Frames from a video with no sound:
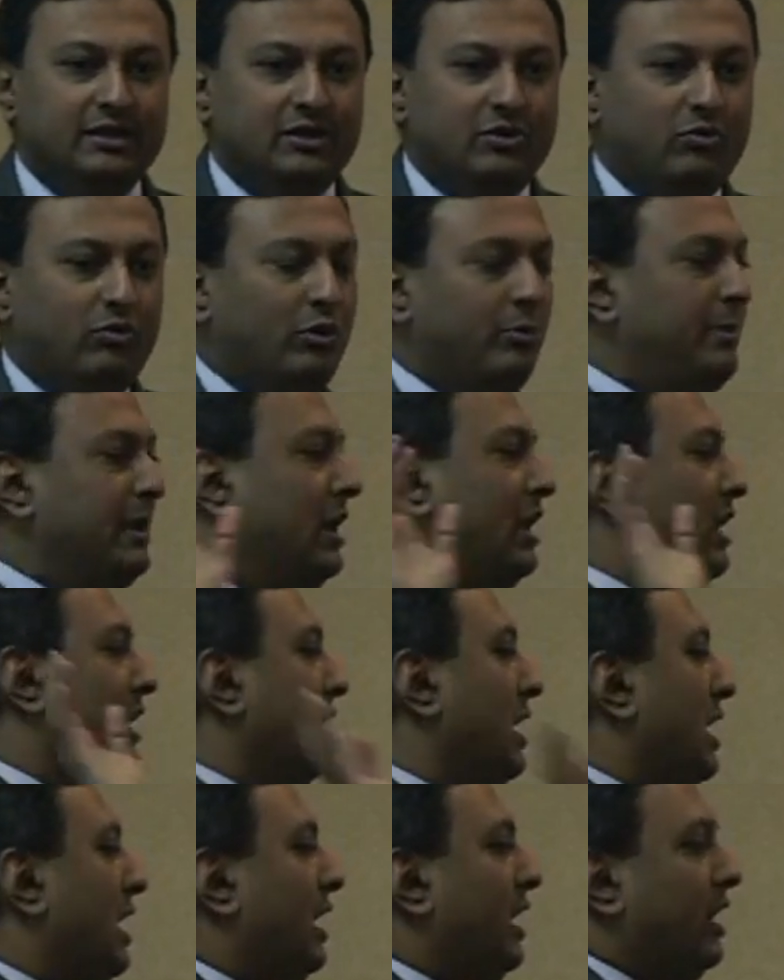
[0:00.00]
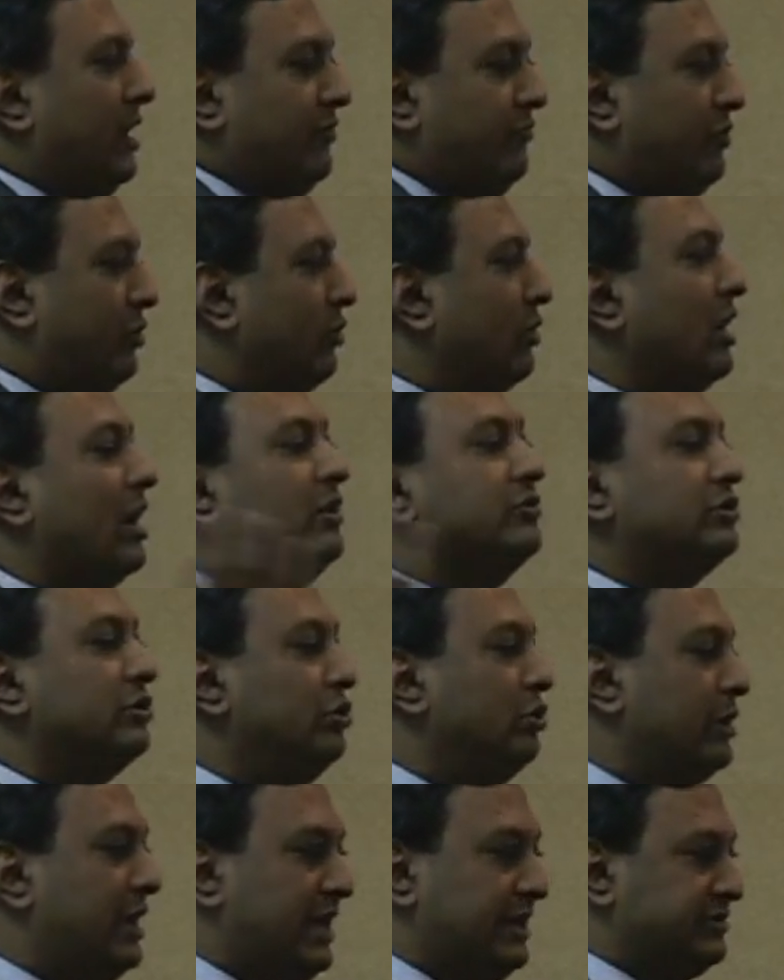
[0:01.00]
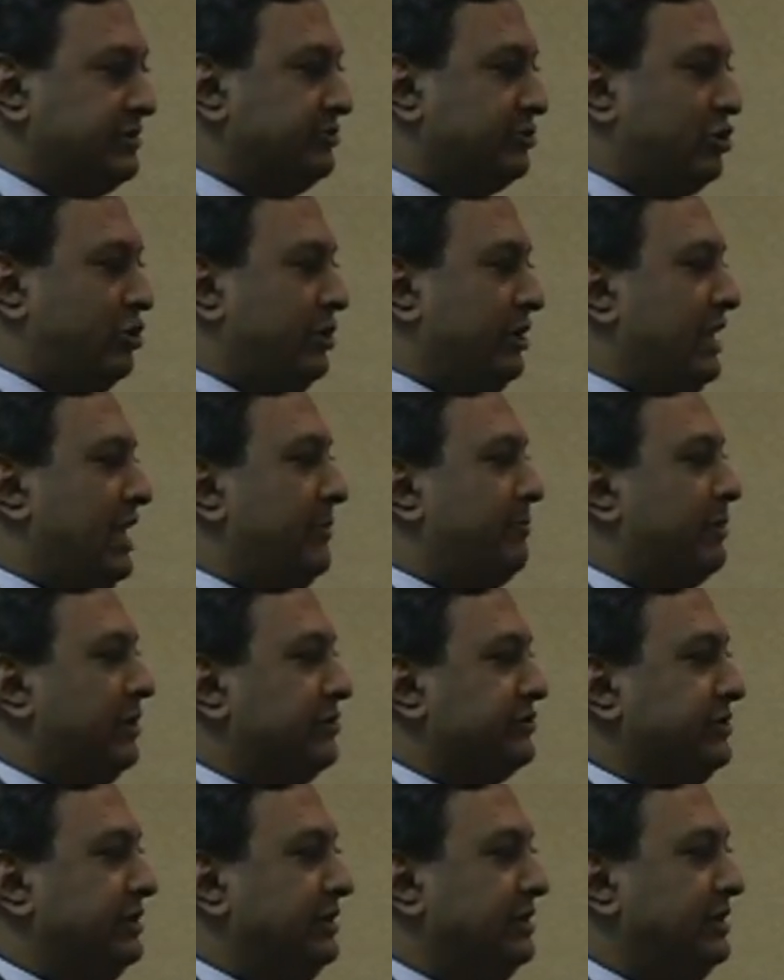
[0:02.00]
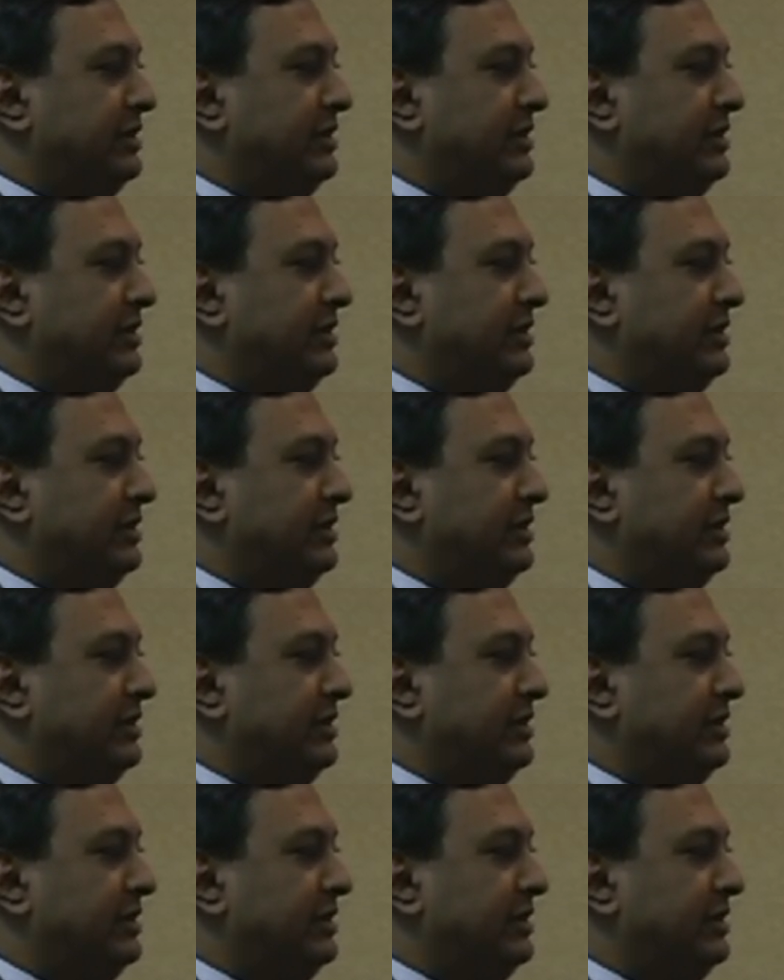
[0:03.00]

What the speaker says: We would love to do a calcium score on that person,